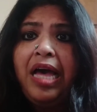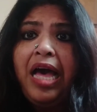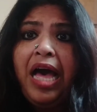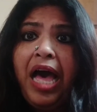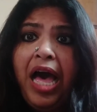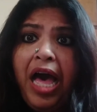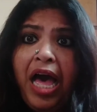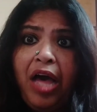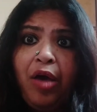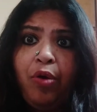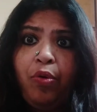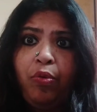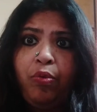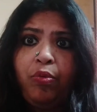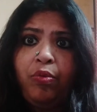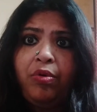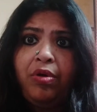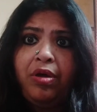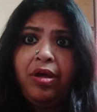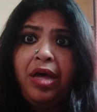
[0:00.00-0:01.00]

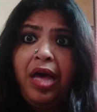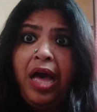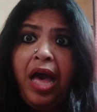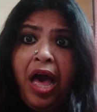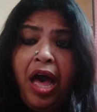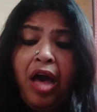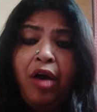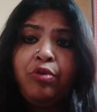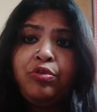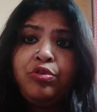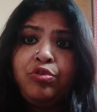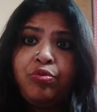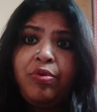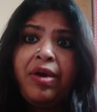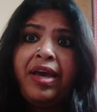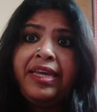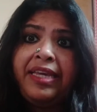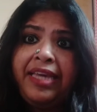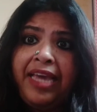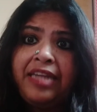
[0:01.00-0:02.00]
how do I
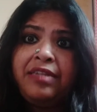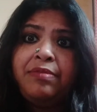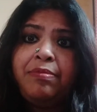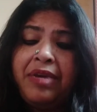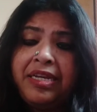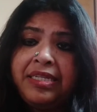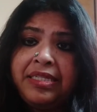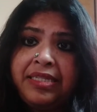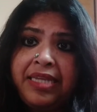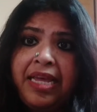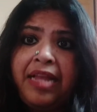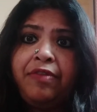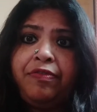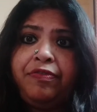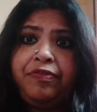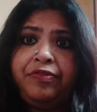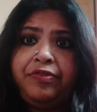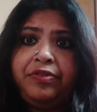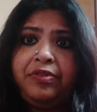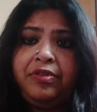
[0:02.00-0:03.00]
get
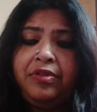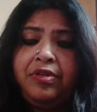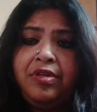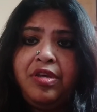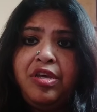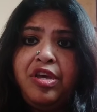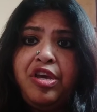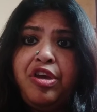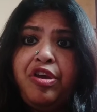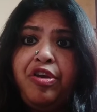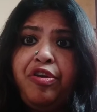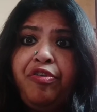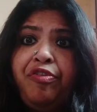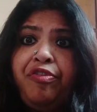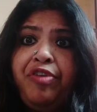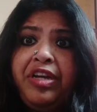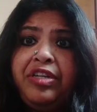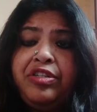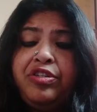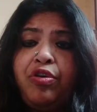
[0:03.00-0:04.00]
myself
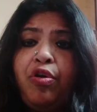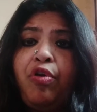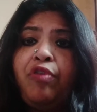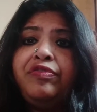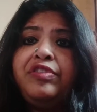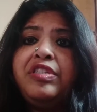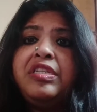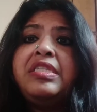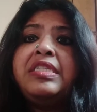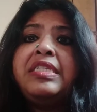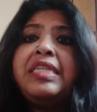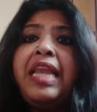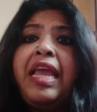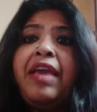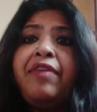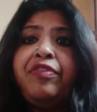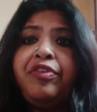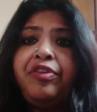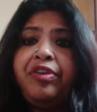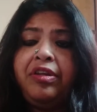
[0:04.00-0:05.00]
rid of this
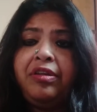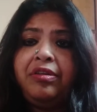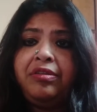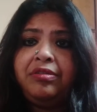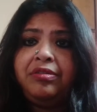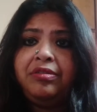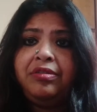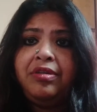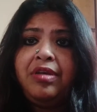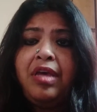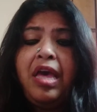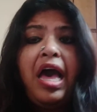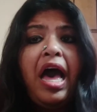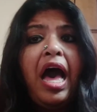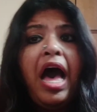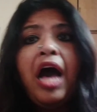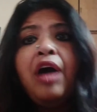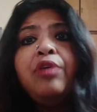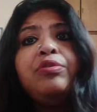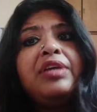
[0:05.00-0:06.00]
slavery?
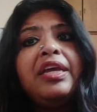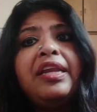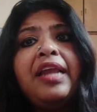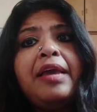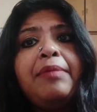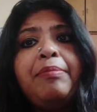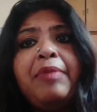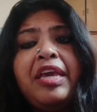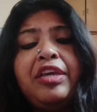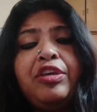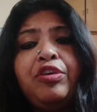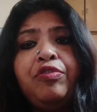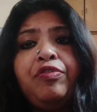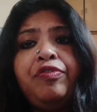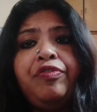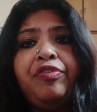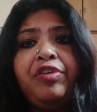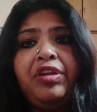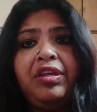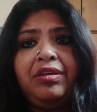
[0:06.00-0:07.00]
How can I make you
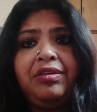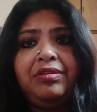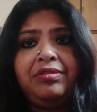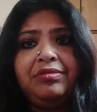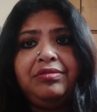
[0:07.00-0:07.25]
free?"